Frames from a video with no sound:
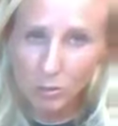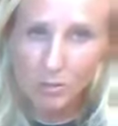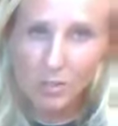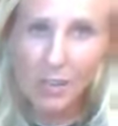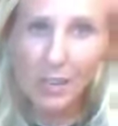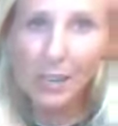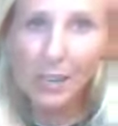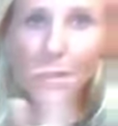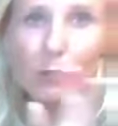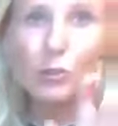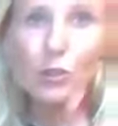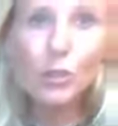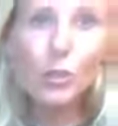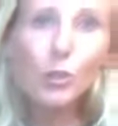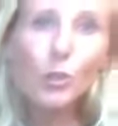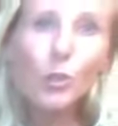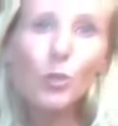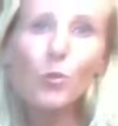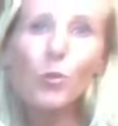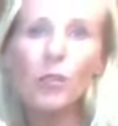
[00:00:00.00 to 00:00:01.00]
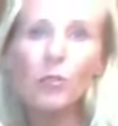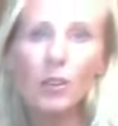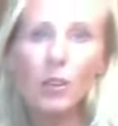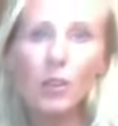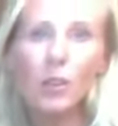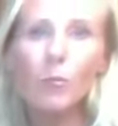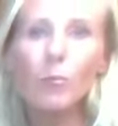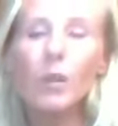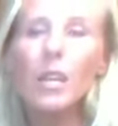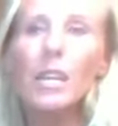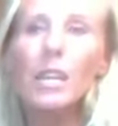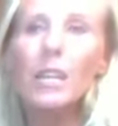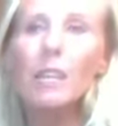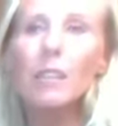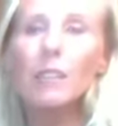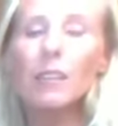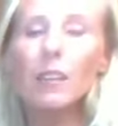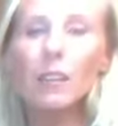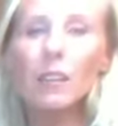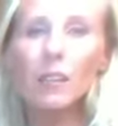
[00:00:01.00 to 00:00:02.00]
I have 2 of them
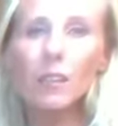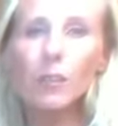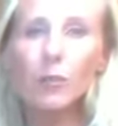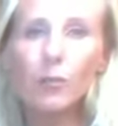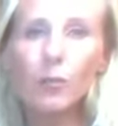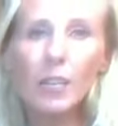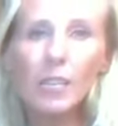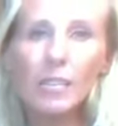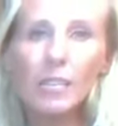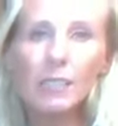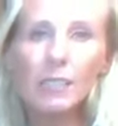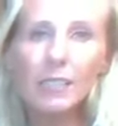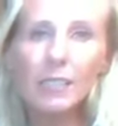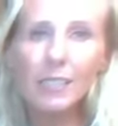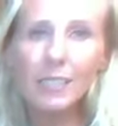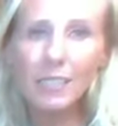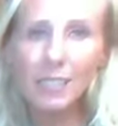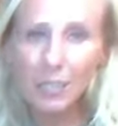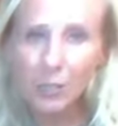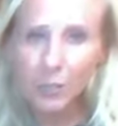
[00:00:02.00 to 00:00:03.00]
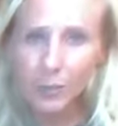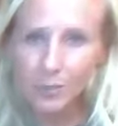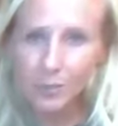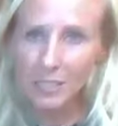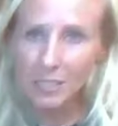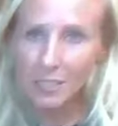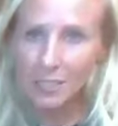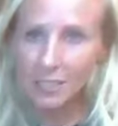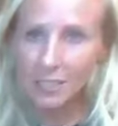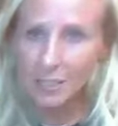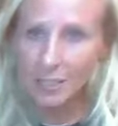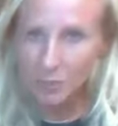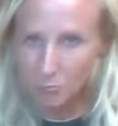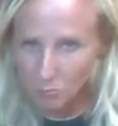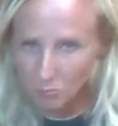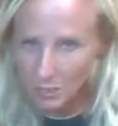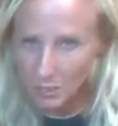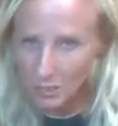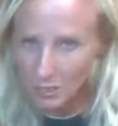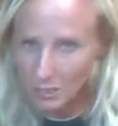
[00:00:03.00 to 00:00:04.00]
that a friend gifted
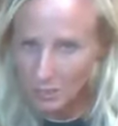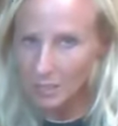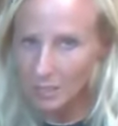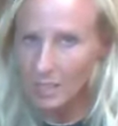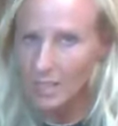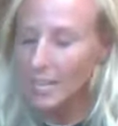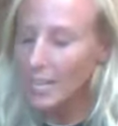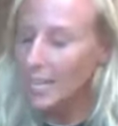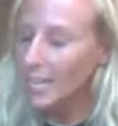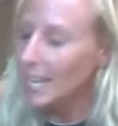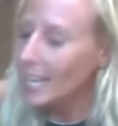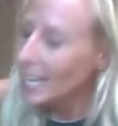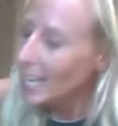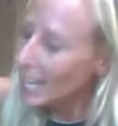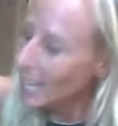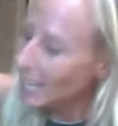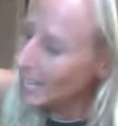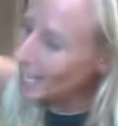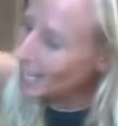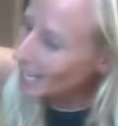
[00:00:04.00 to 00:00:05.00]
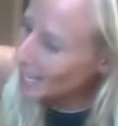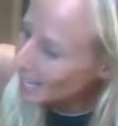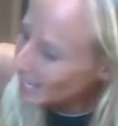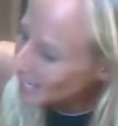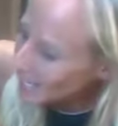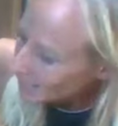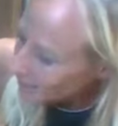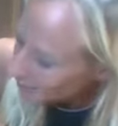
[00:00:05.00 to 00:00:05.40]
me, and